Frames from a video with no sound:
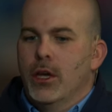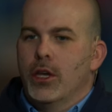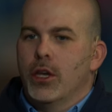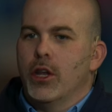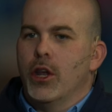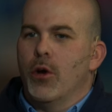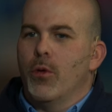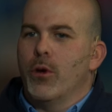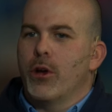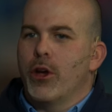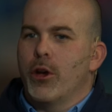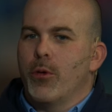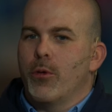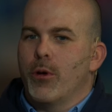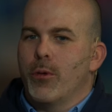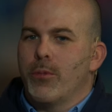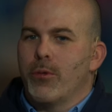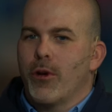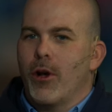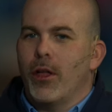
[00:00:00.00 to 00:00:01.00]
you know, we're,
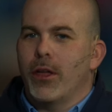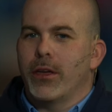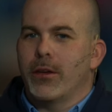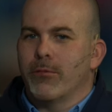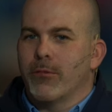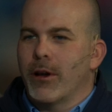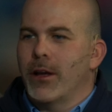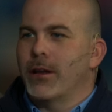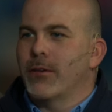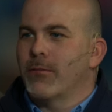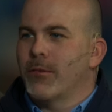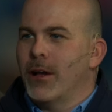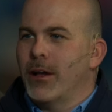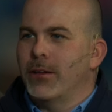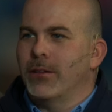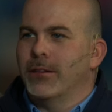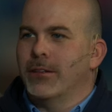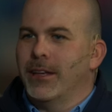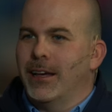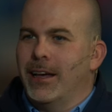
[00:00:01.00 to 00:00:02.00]
we're probably right
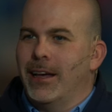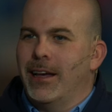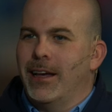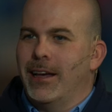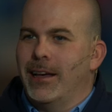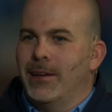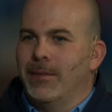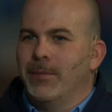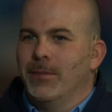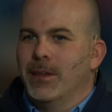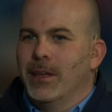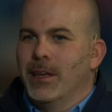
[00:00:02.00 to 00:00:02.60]
around uh,